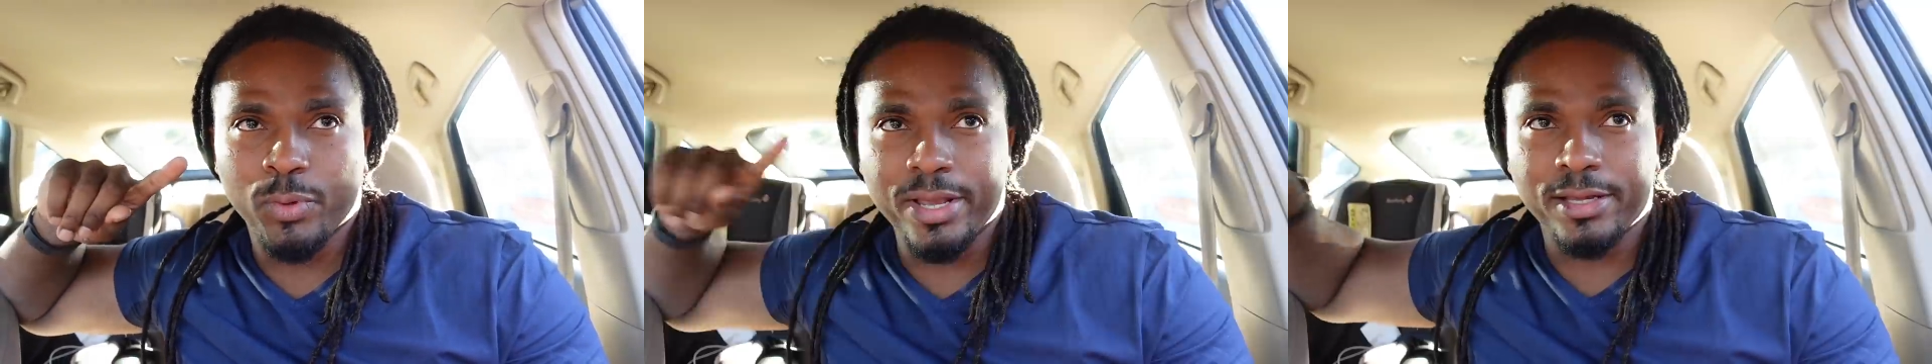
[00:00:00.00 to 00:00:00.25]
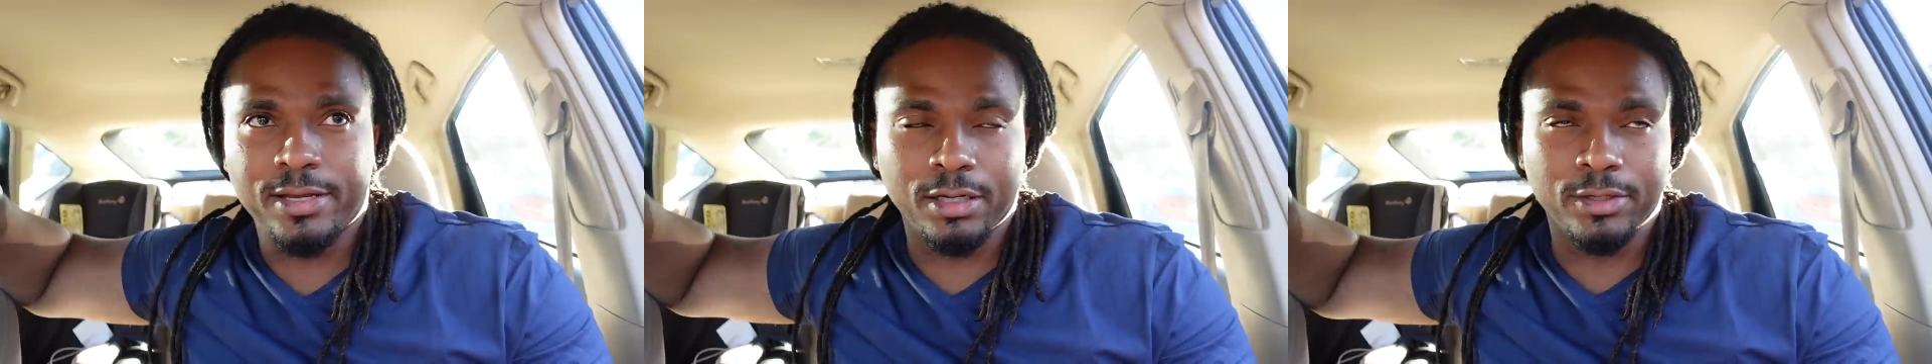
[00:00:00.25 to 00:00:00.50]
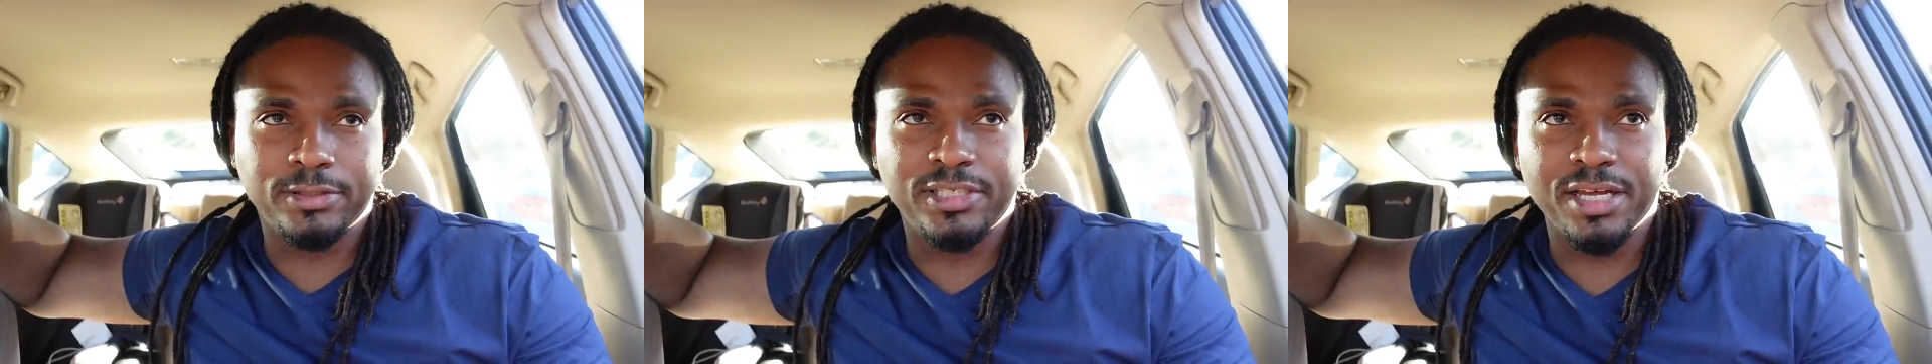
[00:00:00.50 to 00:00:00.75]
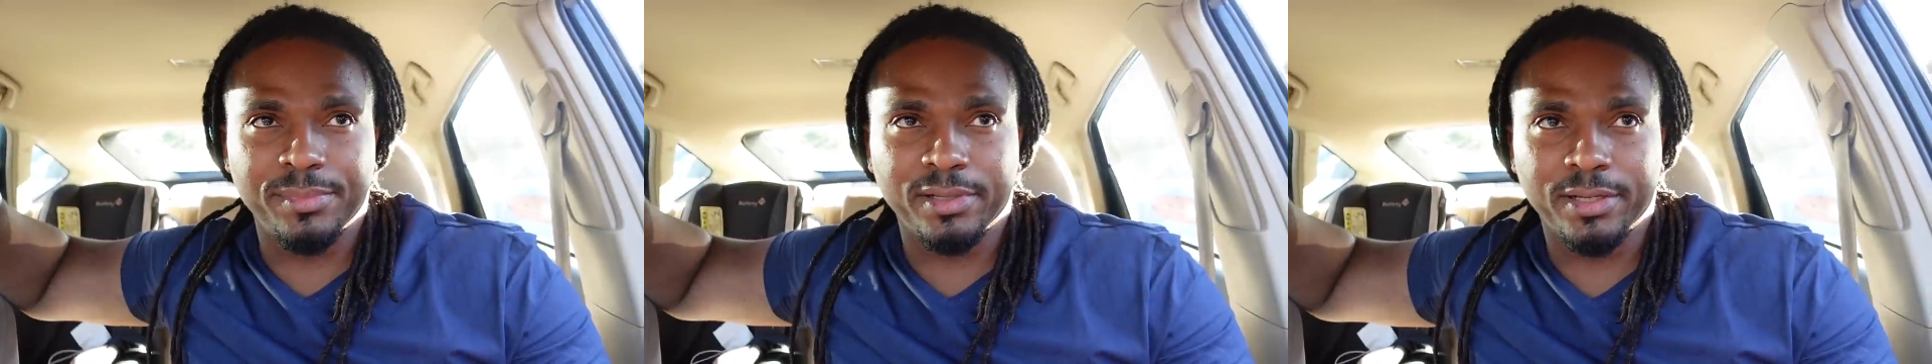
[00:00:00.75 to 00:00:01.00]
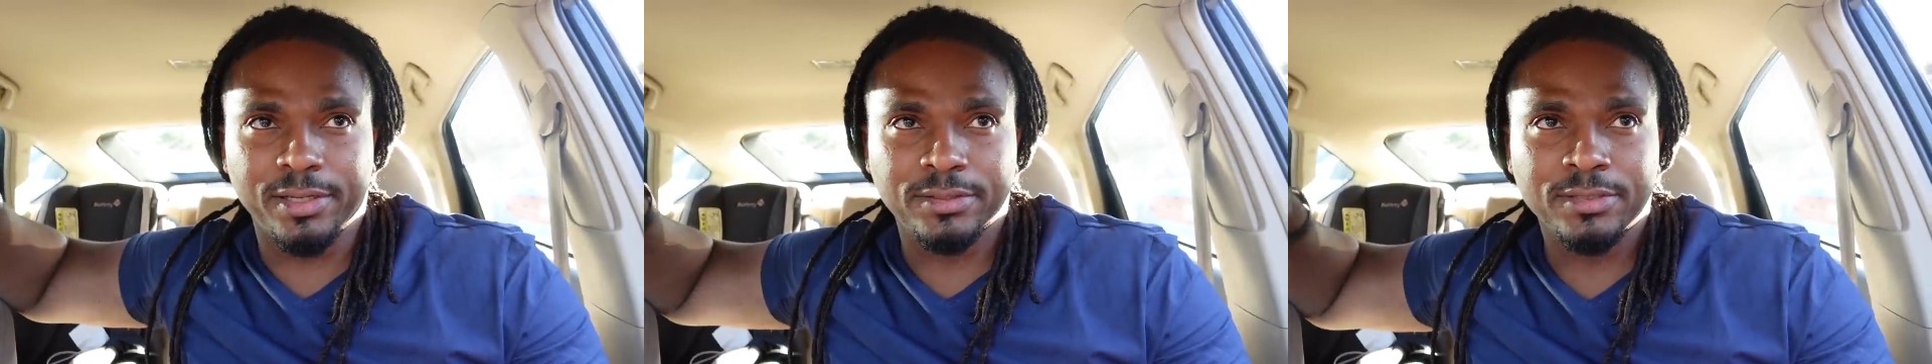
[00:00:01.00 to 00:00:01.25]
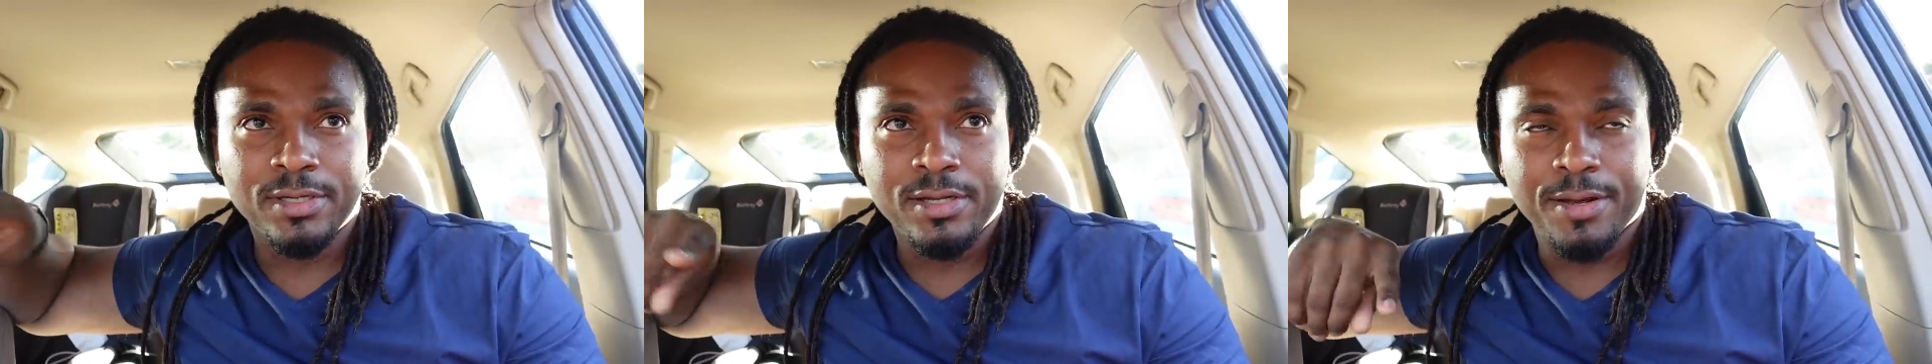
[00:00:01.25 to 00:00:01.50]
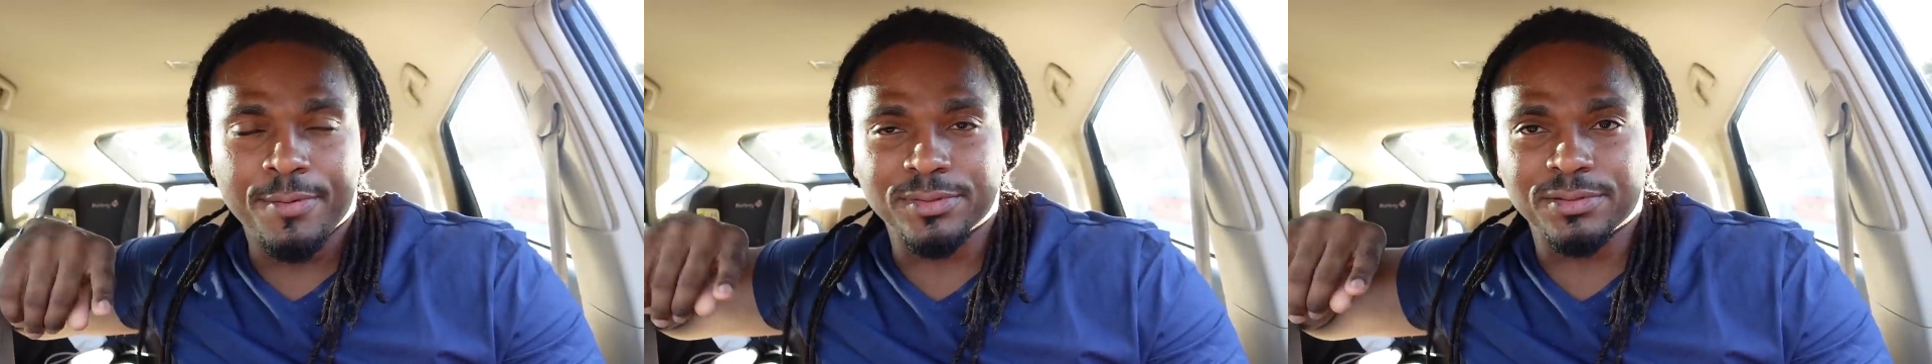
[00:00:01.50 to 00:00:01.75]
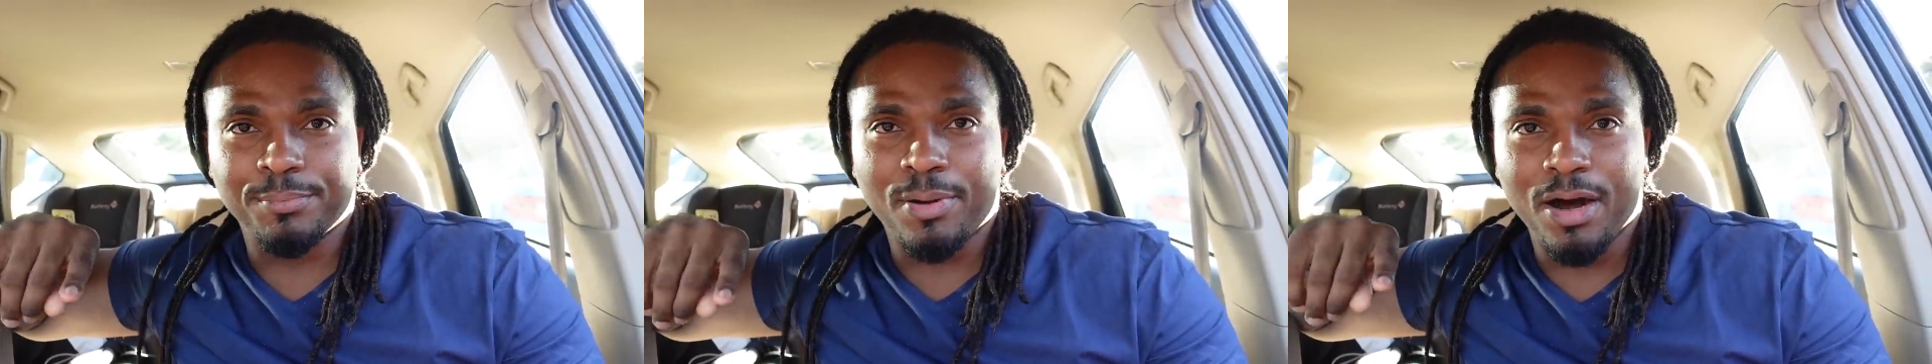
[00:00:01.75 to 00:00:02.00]
wheat-colored Timberlands. And
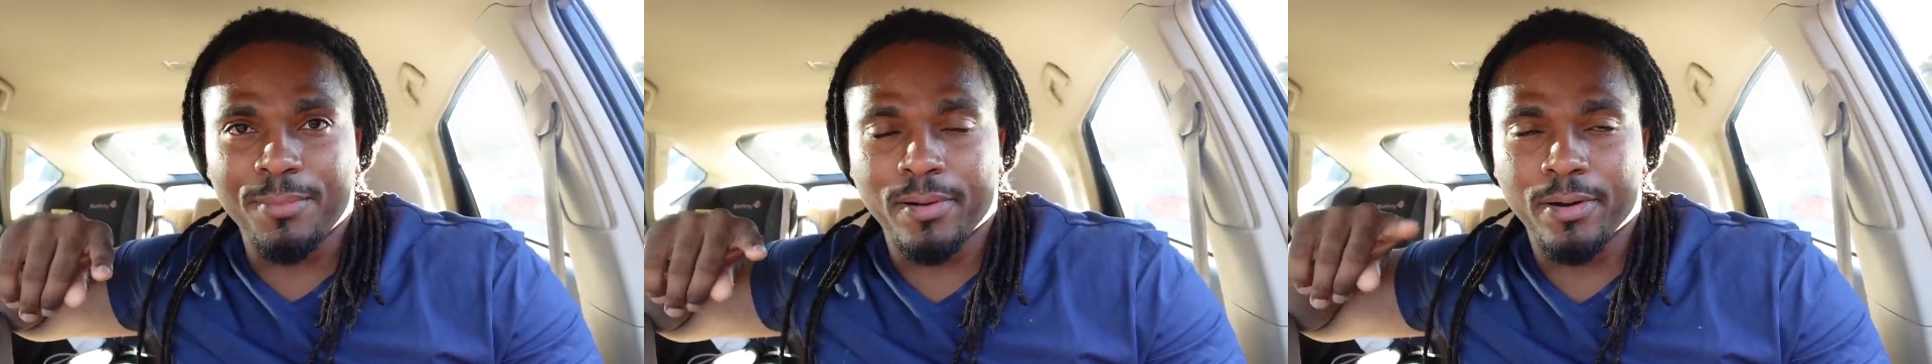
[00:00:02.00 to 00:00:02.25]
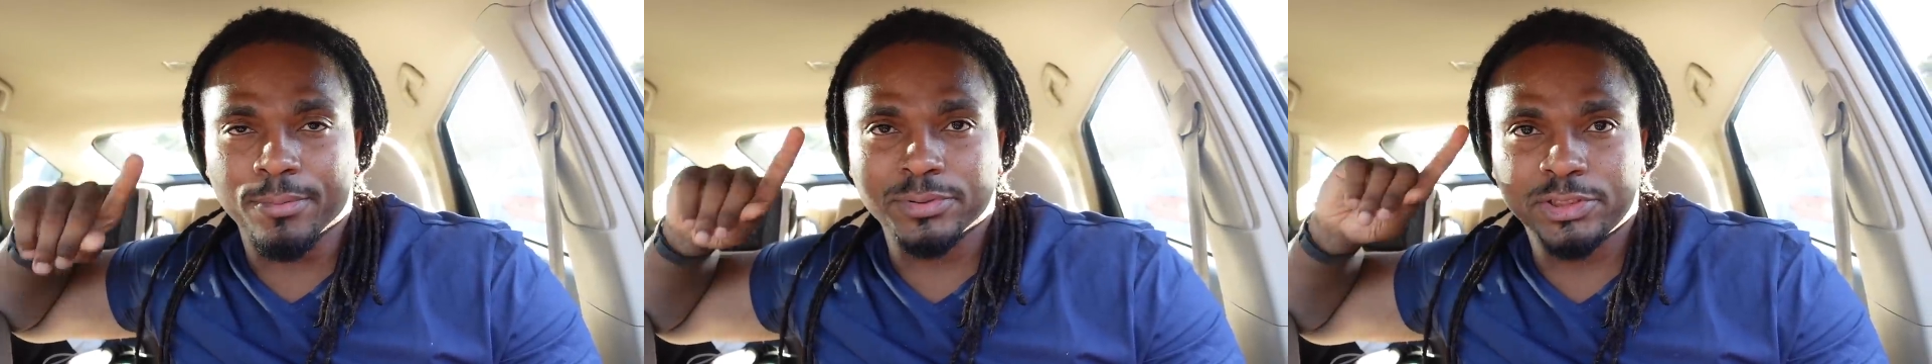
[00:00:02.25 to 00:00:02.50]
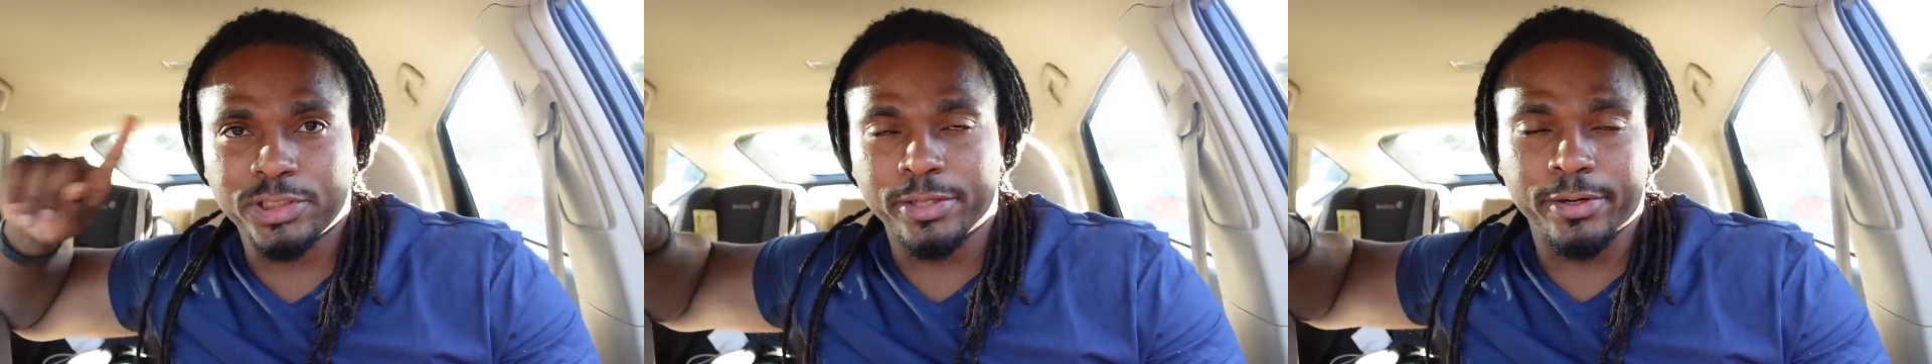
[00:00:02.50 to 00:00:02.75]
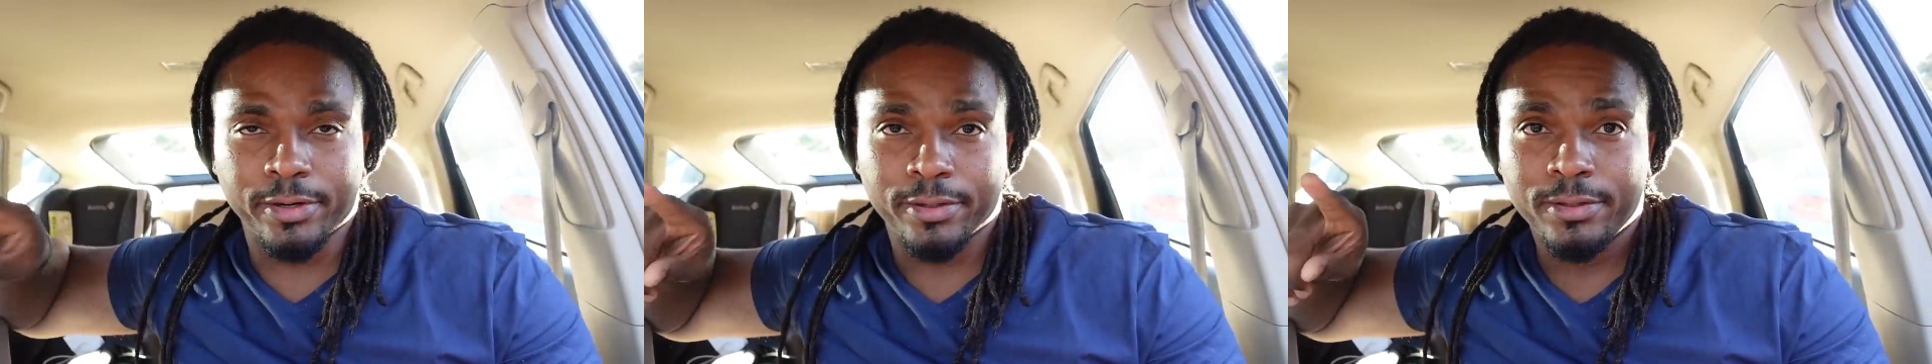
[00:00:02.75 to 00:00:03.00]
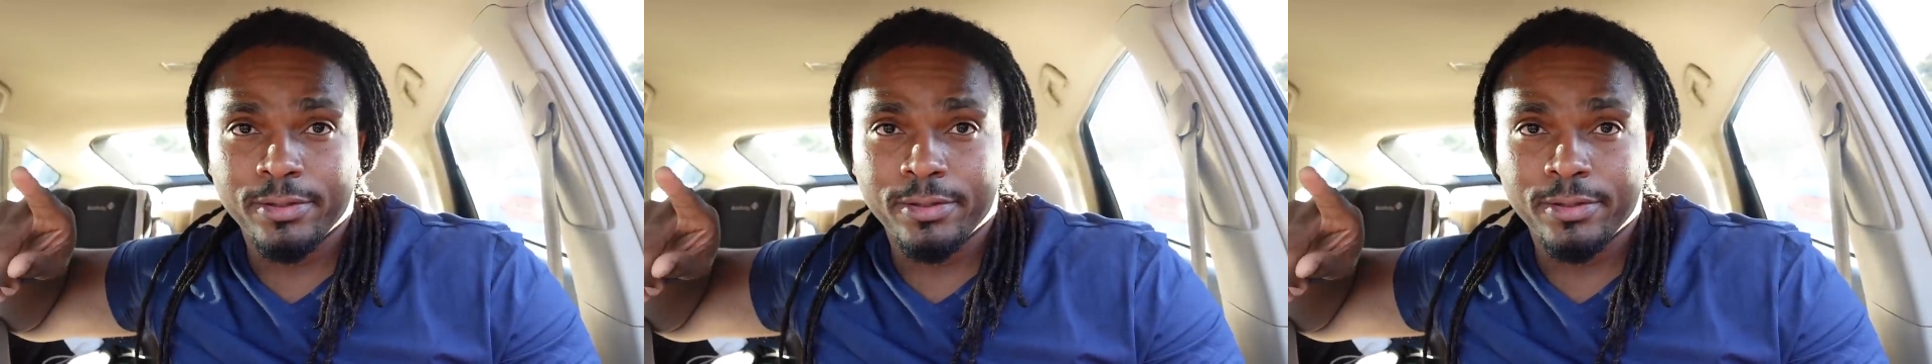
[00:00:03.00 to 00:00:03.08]
with some pom-poms cheering.